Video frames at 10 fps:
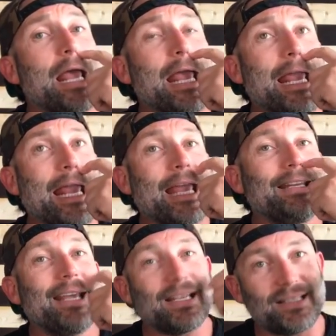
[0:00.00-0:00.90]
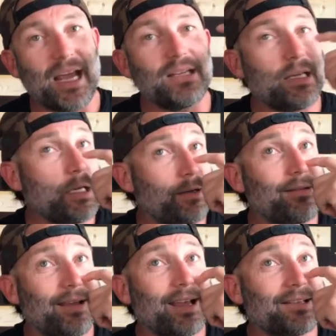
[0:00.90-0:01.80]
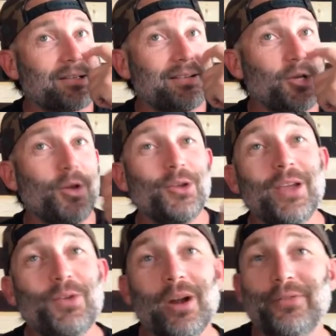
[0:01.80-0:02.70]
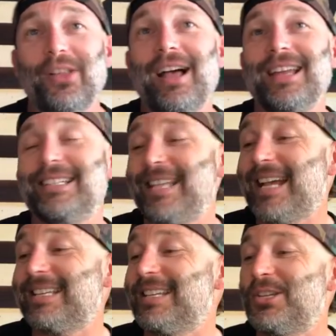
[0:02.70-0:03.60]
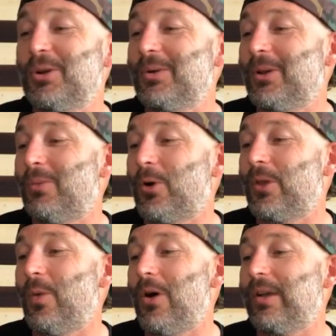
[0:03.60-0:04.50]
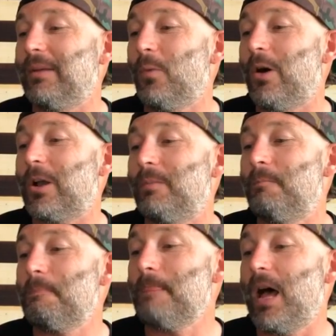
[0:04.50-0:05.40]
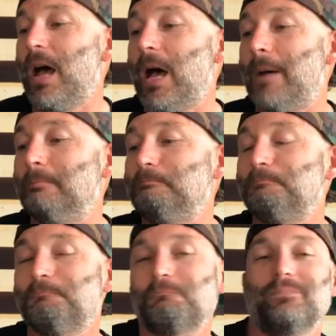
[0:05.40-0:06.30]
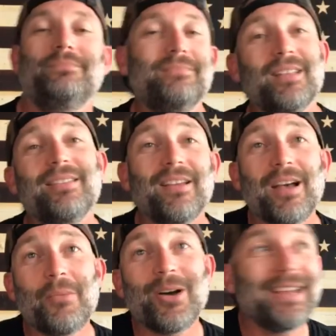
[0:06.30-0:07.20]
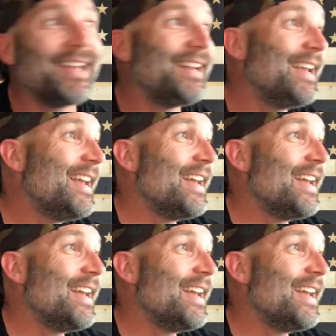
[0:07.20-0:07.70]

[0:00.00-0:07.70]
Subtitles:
and yes, Daisy, yes, if you want to fly into Texas, you're more than welcome to come on in,